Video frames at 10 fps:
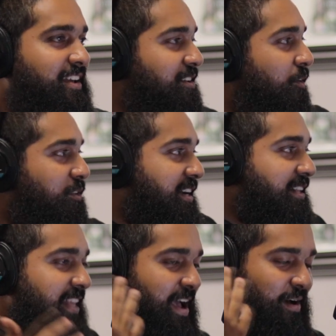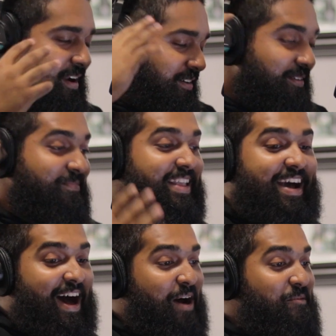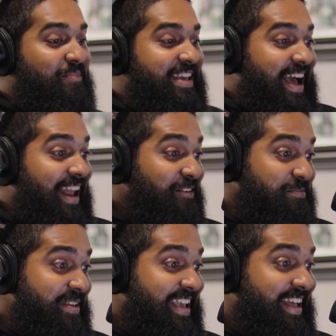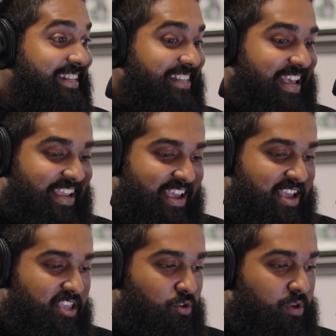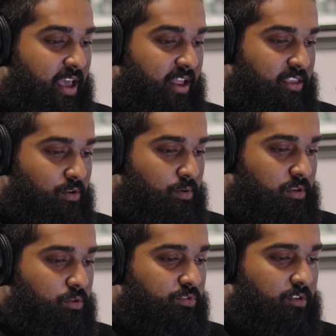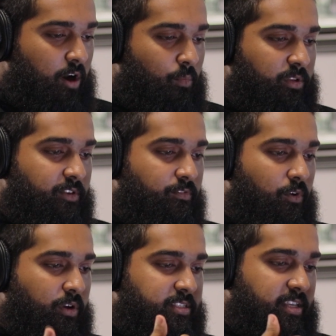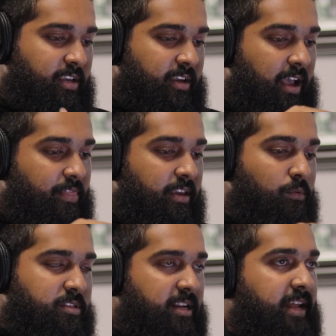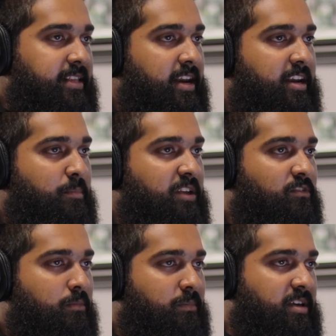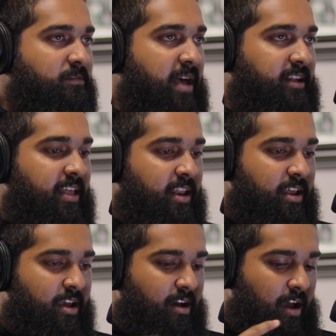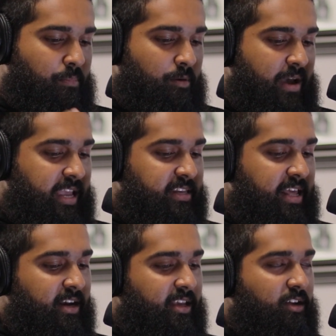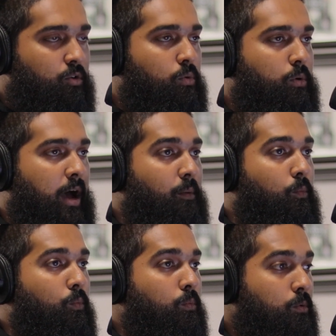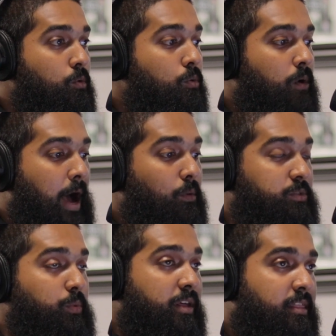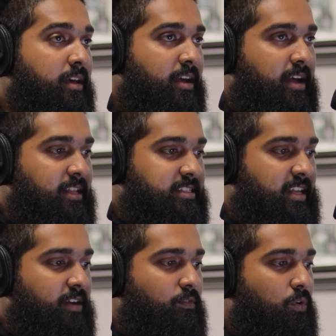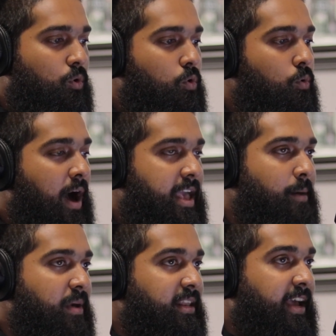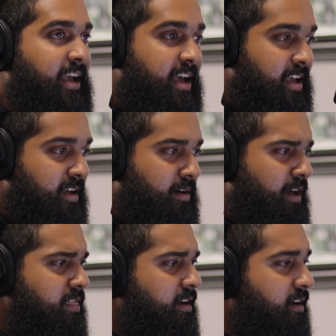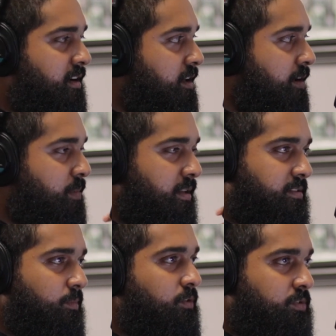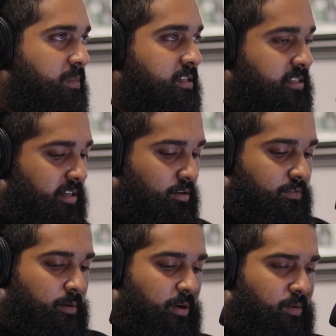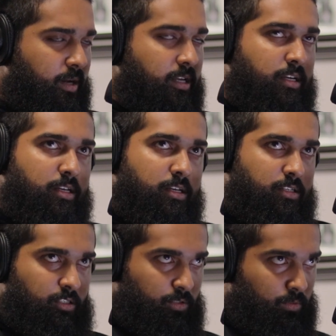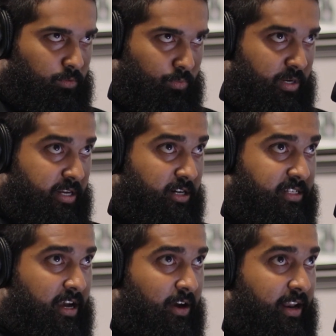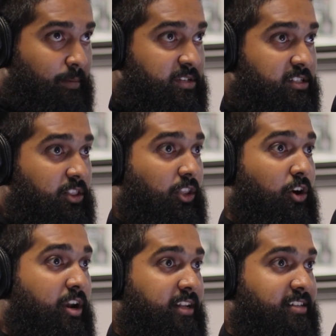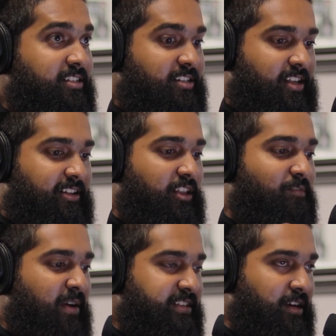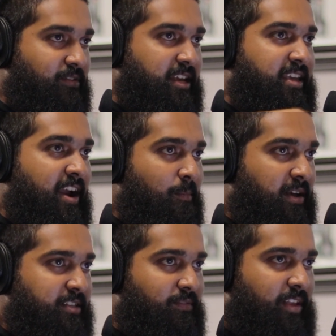Like you holding a lamp. I don't know. But yeah, that was me, and it's like you start really focusing. I think it was an identity piece for me, because back then I put my identity in who I was with instead of who I am, and like. I think, I've been someone who's been single for about 2-3 years now, and I'm just learning to just like love myself, take care of myself.